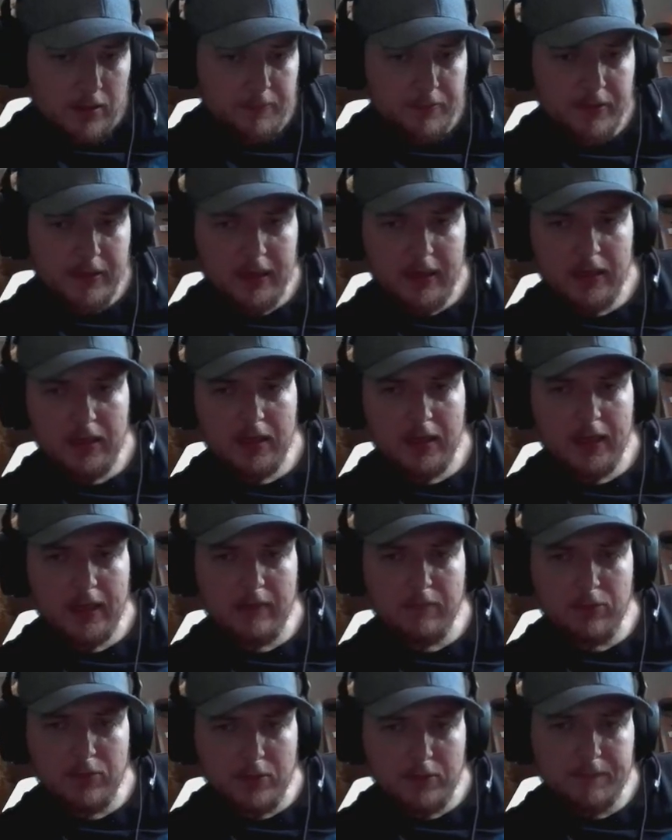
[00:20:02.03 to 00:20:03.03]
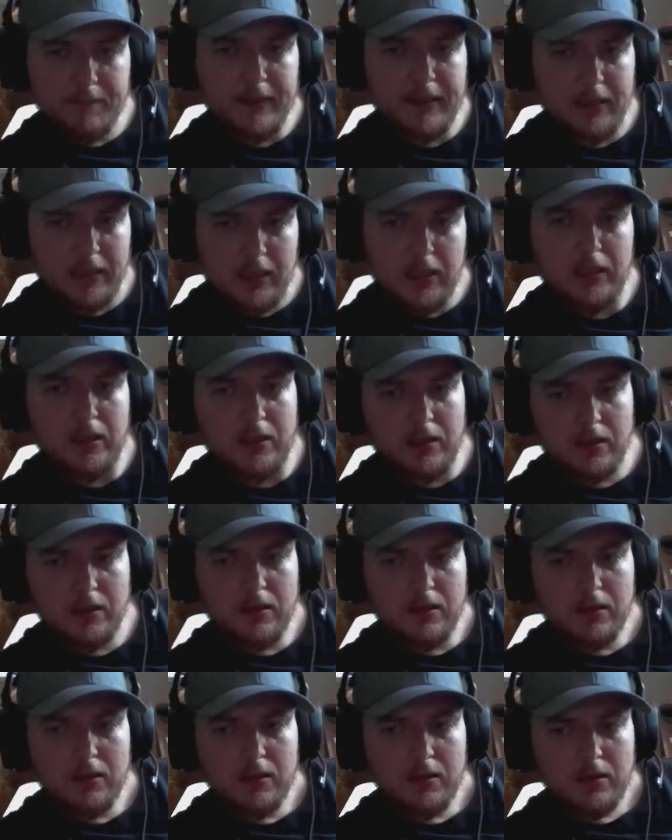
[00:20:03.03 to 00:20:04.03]
I put it? It would be
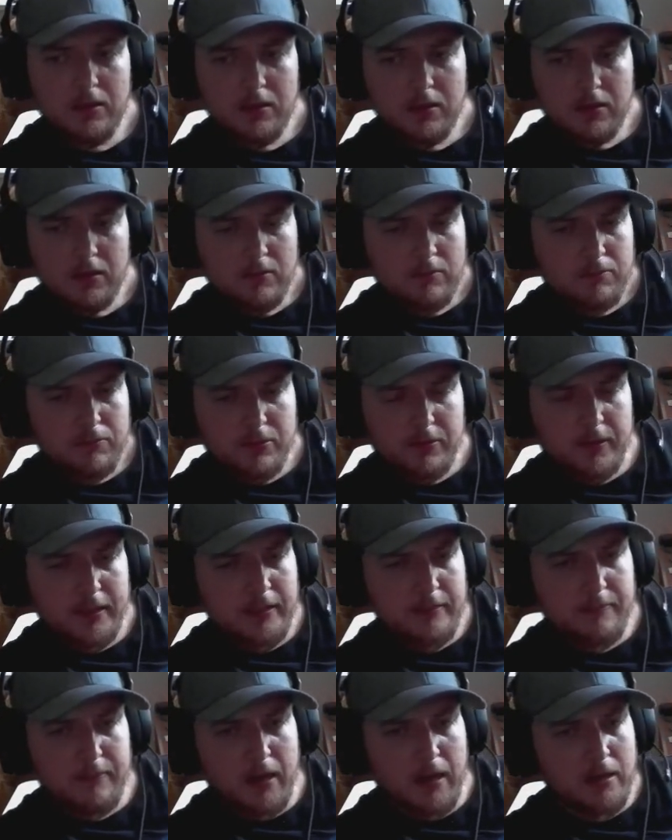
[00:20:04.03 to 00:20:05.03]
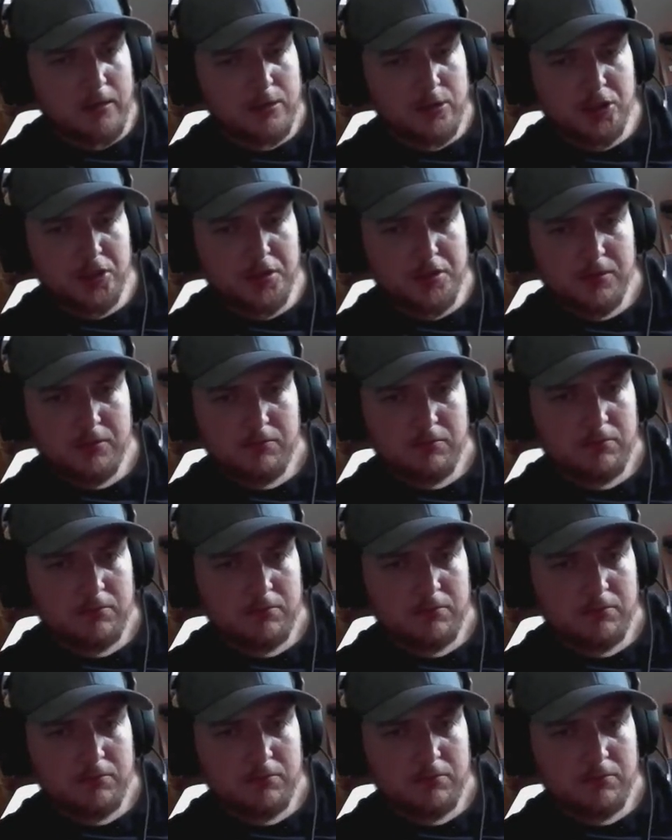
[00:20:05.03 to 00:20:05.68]
pretty much